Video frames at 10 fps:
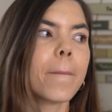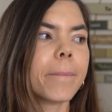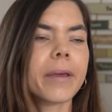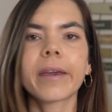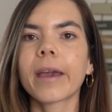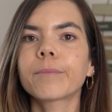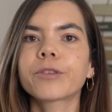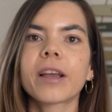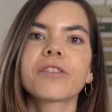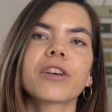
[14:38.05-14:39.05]
Big game
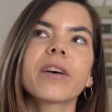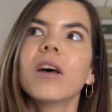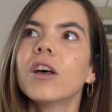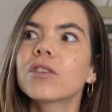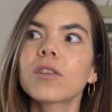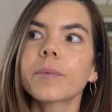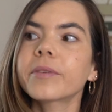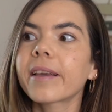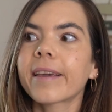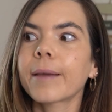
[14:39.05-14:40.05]
changer. Stop
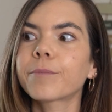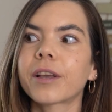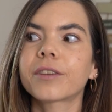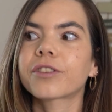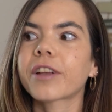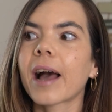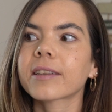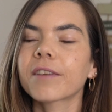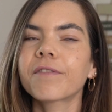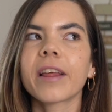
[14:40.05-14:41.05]
saying game changer,
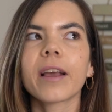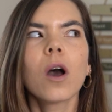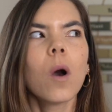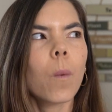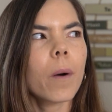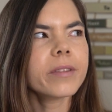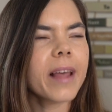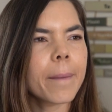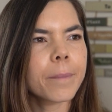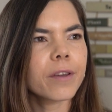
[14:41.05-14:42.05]
Jax. I feel like, what was
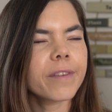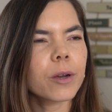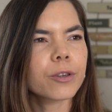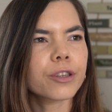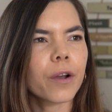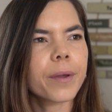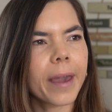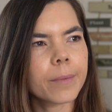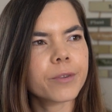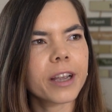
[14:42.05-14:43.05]
that movie or show,
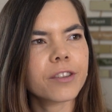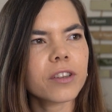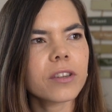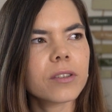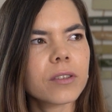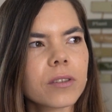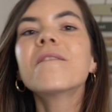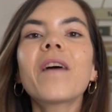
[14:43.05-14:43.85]
Game Changers?